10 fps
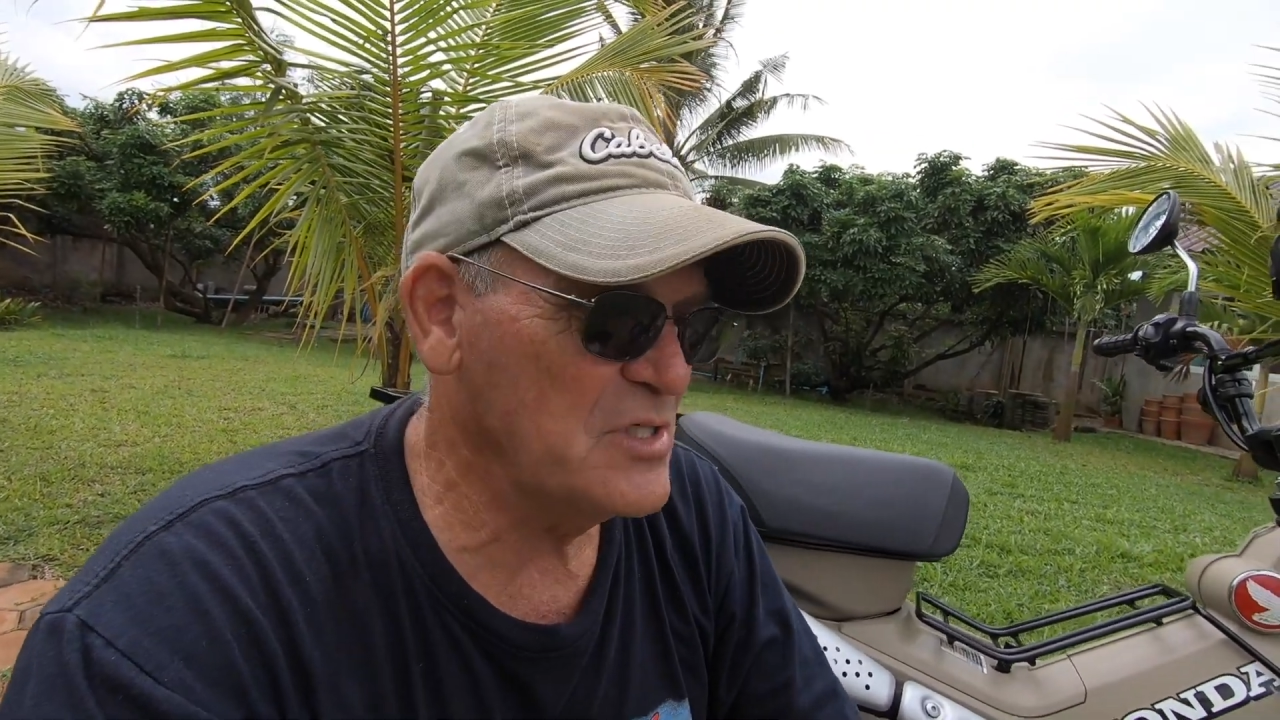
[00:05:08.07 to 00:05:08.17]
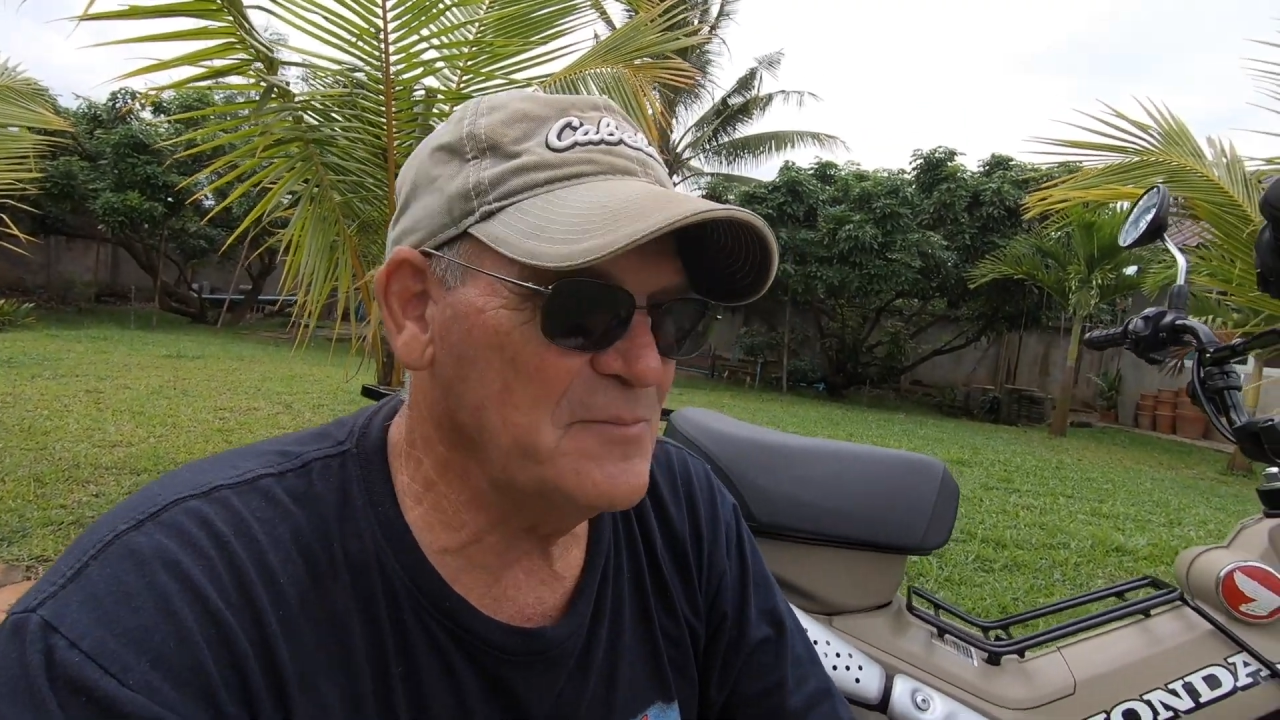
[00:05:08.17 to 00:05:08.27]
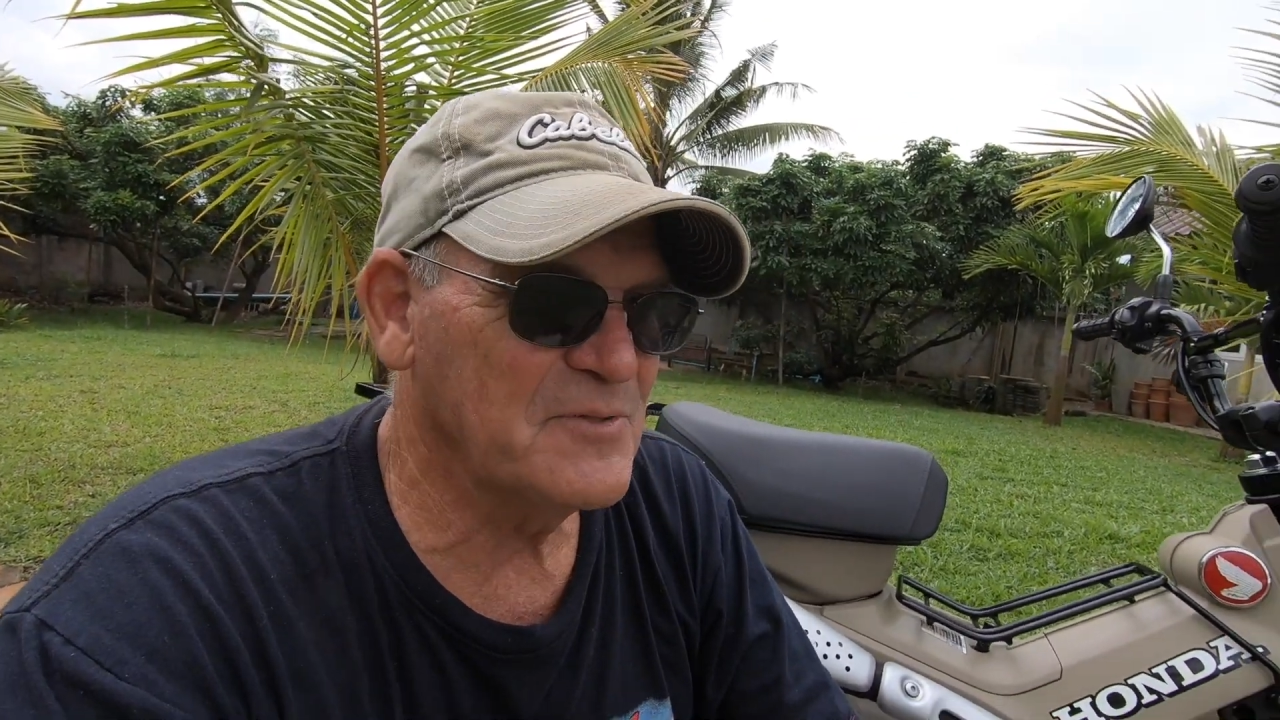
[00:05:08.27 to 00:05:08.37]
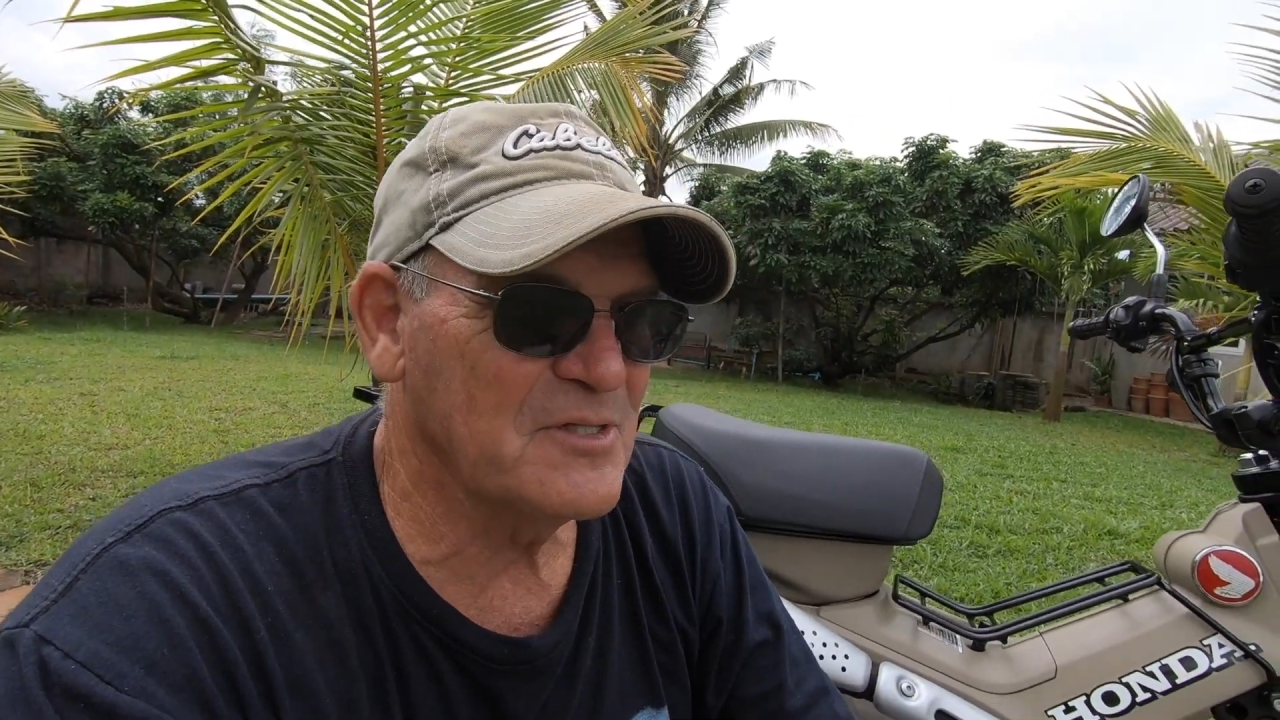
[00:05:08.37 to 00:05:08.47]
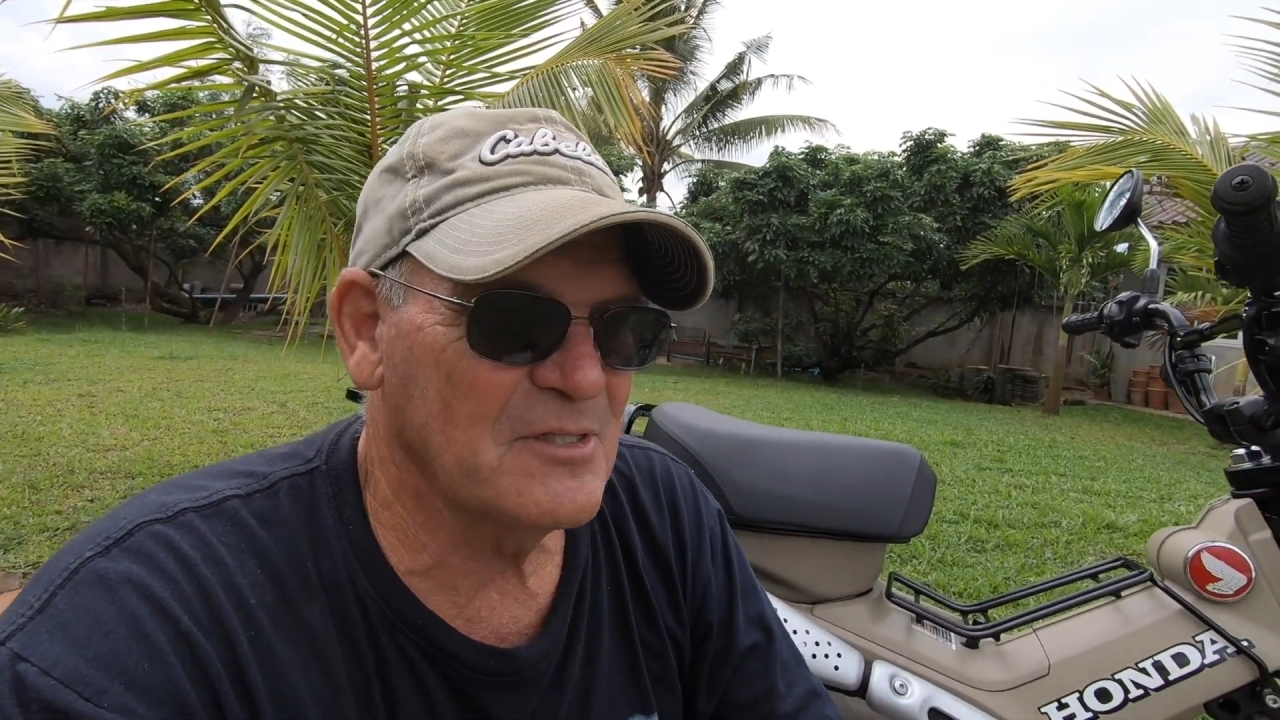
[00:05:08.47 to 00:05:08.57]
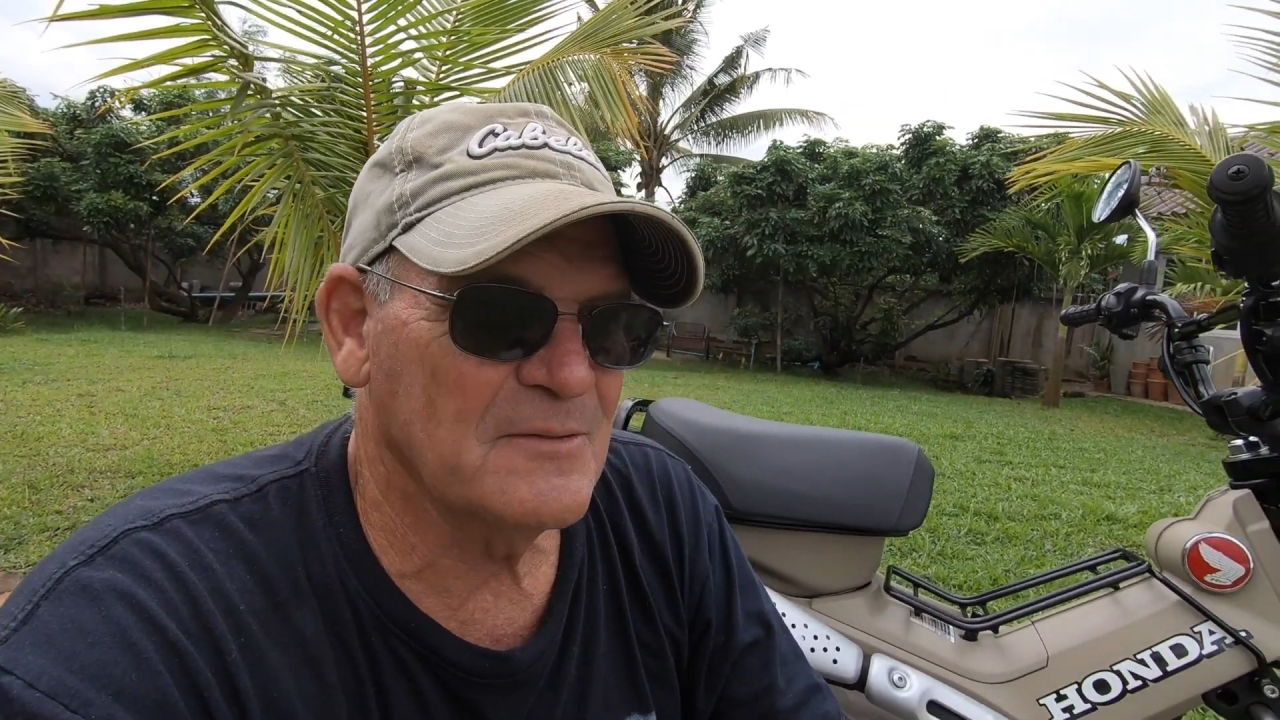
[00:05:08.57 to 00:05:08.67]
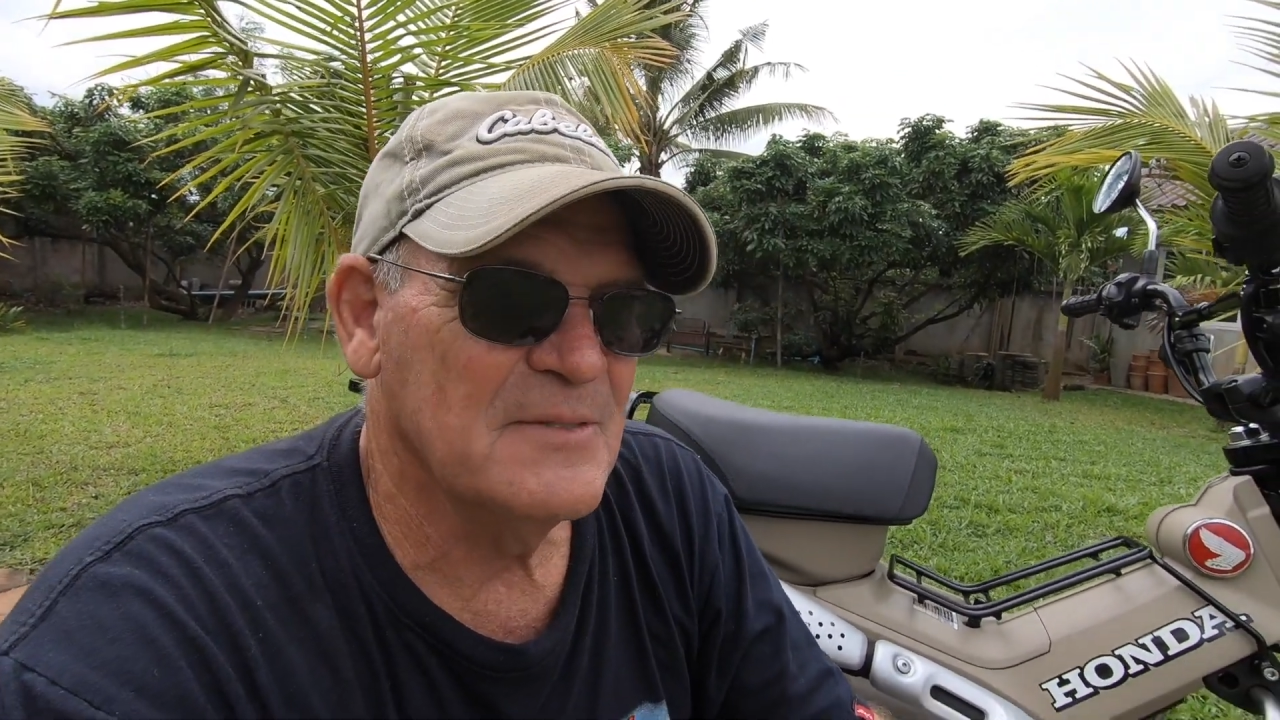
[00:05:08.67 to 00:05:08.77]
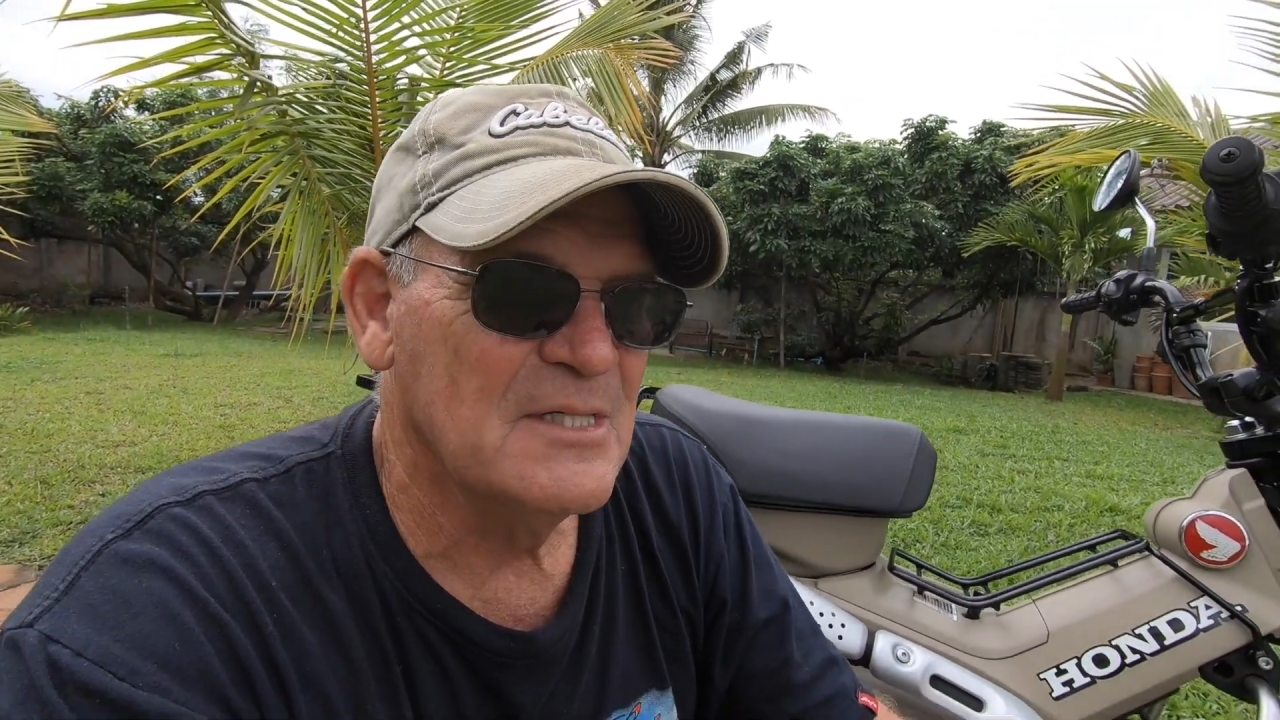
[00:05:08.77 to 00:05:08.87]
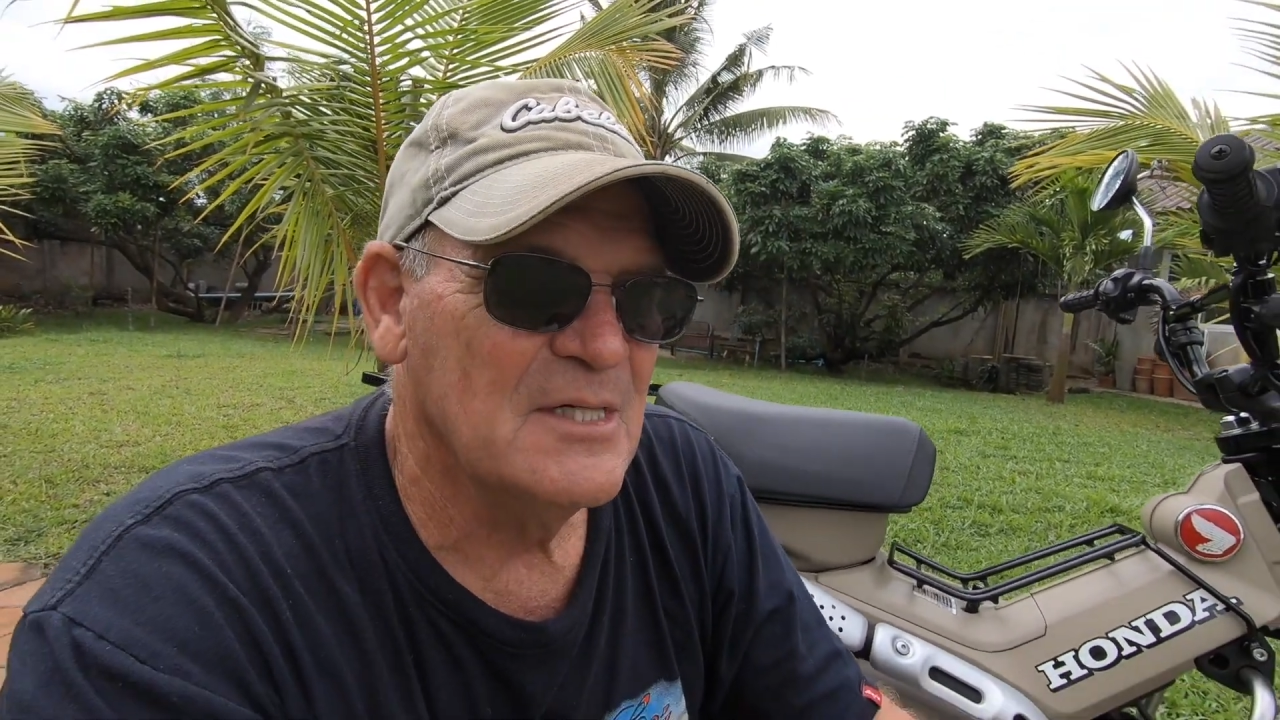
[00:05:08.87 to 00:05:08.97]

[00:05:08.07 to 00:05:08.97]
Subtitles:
keep the